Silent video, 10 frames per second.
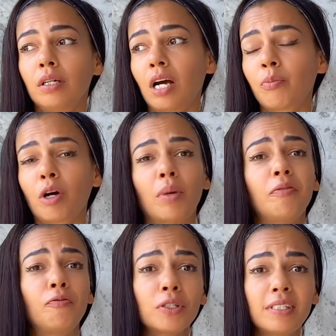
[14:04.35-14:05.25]
I'm on my
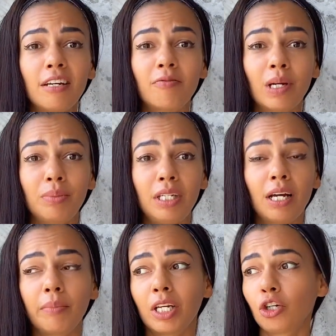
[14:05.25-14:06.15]
first day of my bleed,
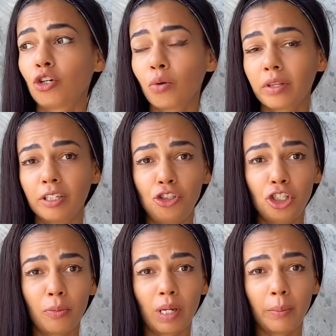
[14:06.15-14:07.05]
I'm going to go to the
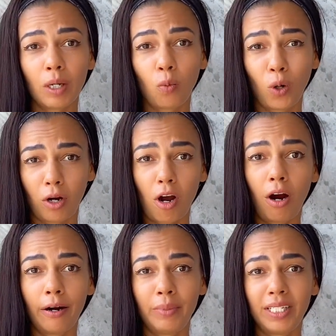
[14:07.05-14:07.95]
gym and I'm going to work
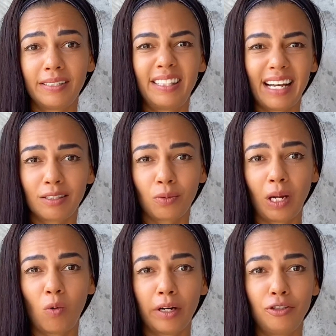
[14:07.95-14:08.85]
hard because that's what I
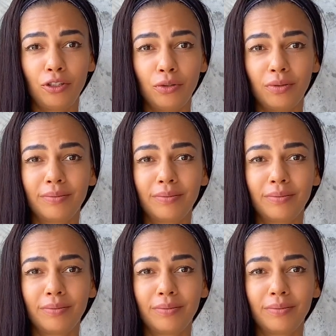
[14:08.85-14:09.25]
want to do.